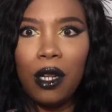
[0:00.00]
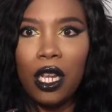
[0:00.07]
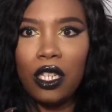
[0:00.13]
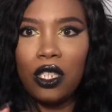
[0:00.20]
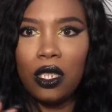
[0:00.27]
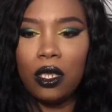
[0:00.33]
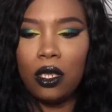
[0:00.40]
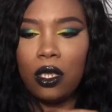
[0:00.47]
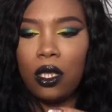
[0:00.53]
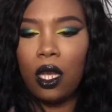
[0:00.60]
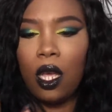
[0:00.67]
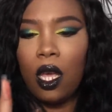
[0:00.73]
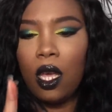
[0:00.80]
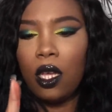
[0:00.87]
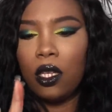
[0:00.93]
blushes.
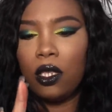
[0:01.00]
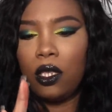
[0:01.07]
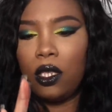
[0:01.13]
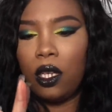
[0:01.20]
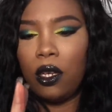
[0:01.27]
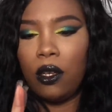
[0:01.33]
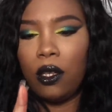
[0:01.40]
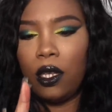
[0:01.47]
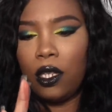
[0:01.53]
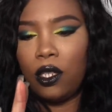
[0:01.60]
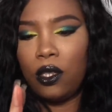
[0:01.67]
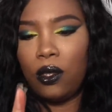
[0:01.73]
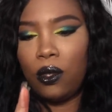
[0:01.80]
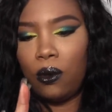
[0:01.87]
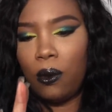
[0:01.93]
So
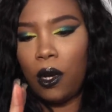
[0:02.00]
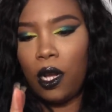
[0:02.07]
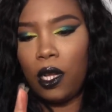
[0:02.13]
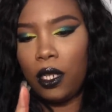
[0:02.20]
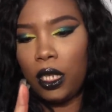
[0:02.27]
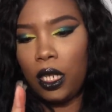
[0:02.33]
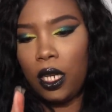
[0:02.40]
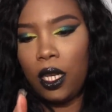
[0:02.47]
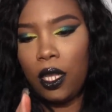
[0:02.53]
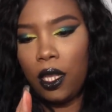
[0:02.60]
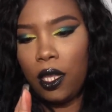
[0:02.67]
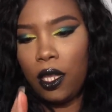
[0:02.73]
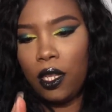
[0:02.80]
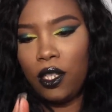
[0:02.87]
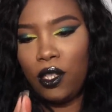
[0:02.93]
let's swatch
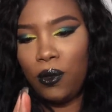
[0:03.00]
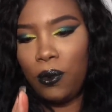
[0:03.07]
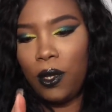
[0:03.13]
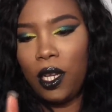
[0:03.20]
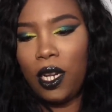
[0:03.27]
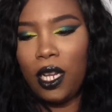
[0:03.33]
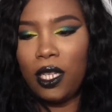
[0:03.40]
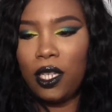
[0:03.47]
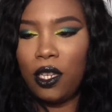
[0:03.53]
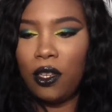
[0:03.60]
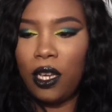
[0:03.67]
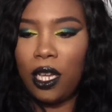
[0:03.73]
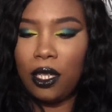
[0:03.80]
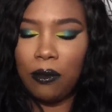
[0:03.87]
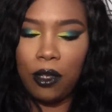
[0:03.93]
this one. I tell
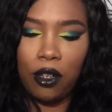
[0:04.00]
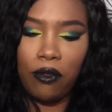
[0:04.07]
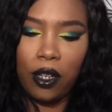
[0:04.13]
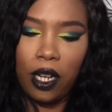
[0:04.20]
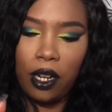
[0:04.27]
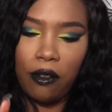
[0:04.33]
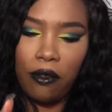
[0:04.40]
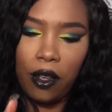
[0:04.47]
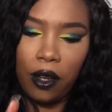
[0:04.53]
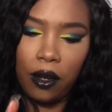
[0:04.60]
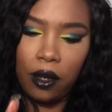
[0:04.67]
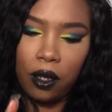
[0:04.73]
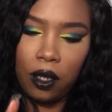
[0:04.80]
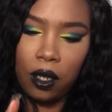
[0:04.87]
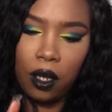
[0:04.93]
you guys I'm going to run out of
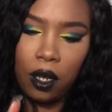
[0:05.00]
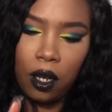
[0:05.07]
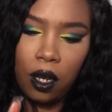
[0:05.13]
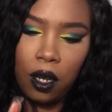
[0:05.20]
fingers.